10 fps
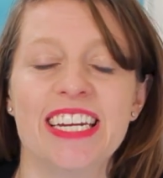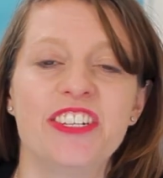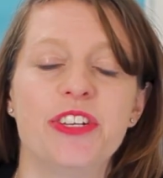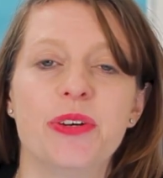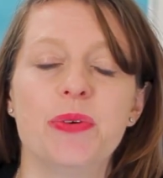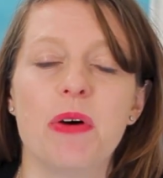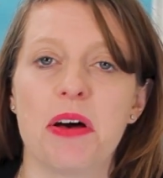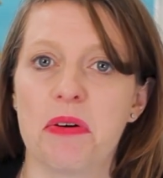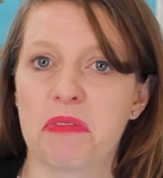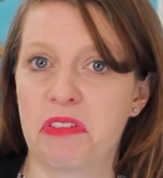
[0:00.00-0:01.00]
into
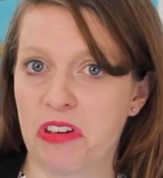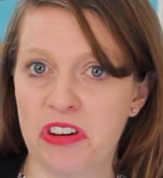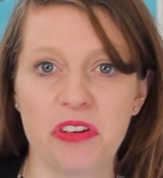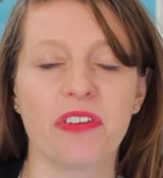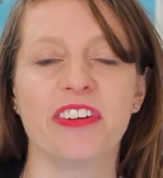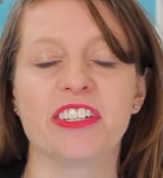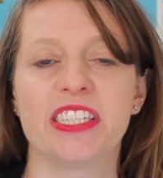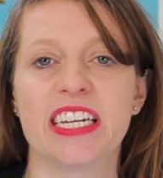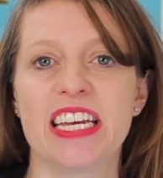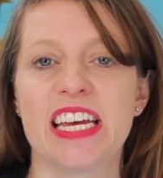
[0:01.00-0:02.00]
a good
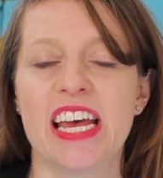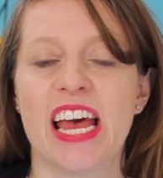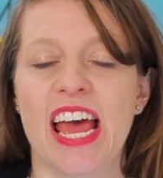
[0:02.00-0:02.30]
university